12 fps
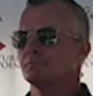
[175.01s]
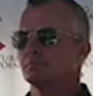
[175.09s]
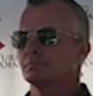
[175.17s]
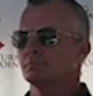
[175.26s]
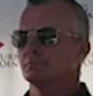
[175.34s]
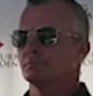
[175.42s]

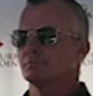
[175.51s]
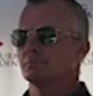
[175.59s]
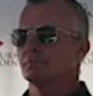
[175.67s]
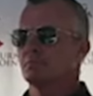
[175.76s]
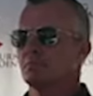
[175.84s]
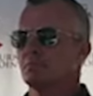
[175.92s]

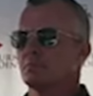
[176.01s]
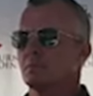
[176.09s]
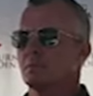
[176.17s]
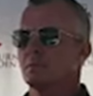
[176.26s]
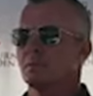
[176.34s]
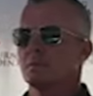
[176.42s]

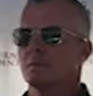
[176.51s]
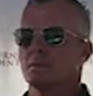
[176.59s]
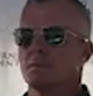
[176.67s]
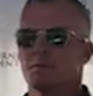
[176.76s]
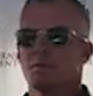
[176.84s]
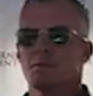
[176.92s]

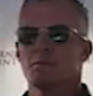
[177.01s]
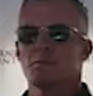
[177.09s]
The person shown says nothing.